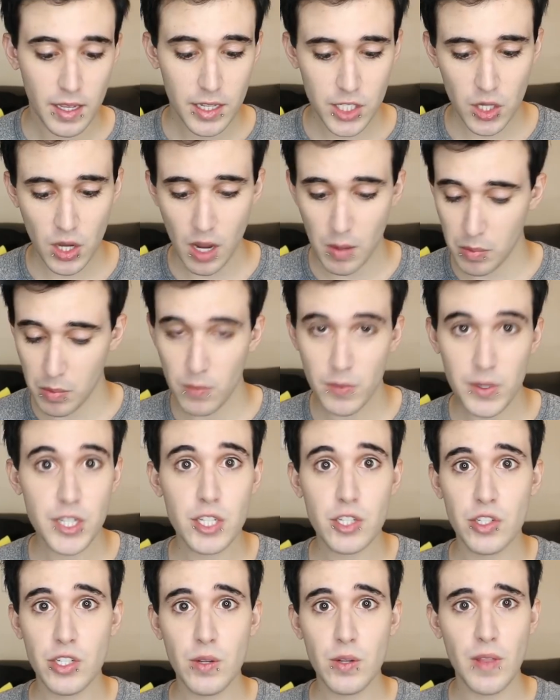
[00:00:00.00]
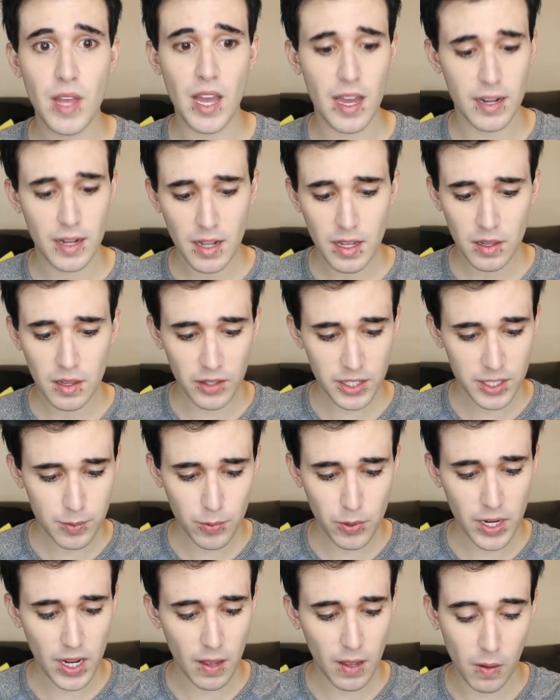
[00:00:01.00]
So how about we just do that? Let's
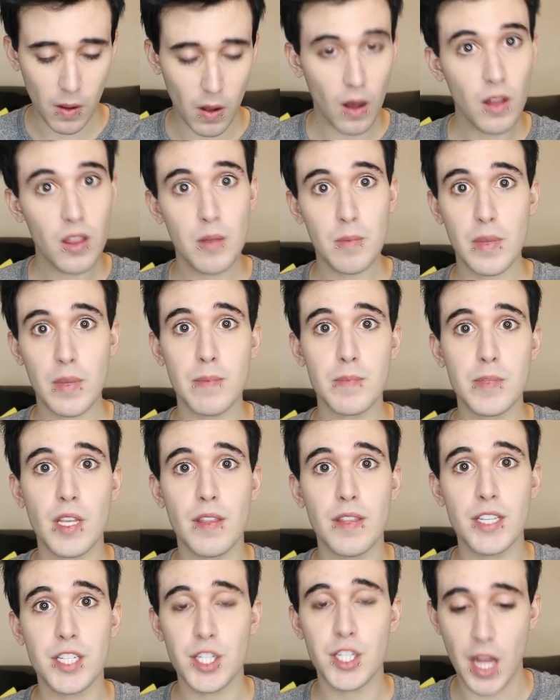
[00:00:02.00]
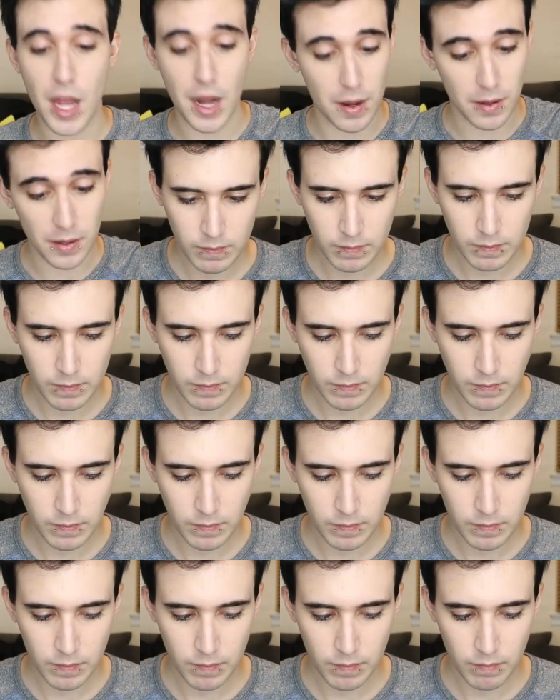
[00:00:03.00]
bring out all the memes on this channel.
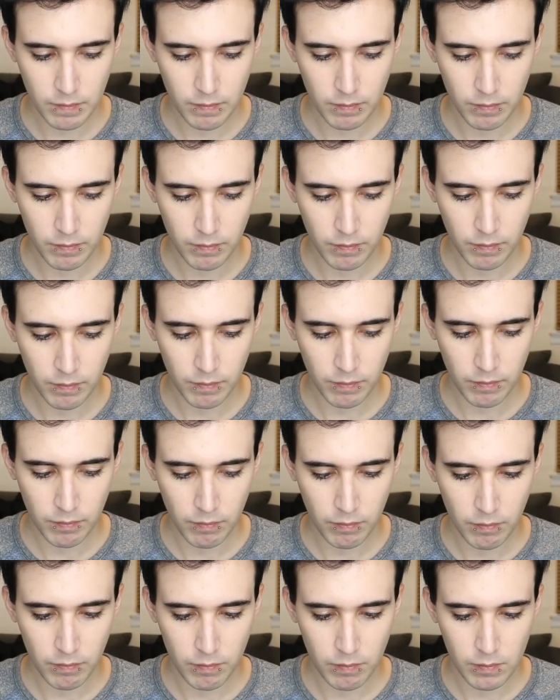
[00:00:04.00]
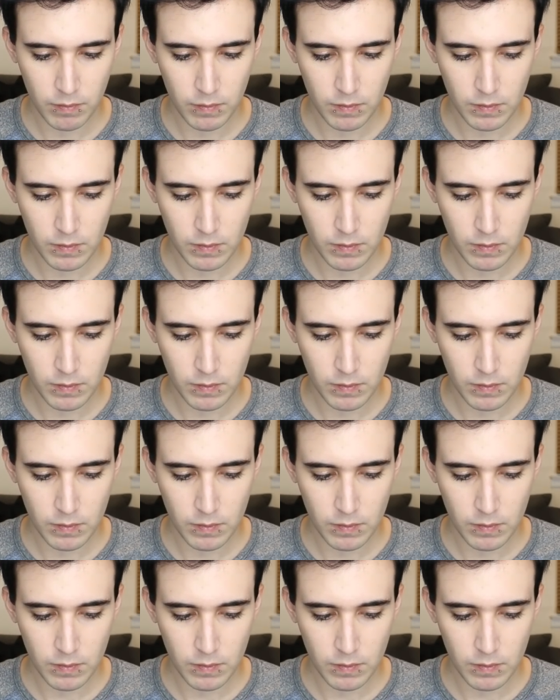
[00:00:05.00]
Wow, wow.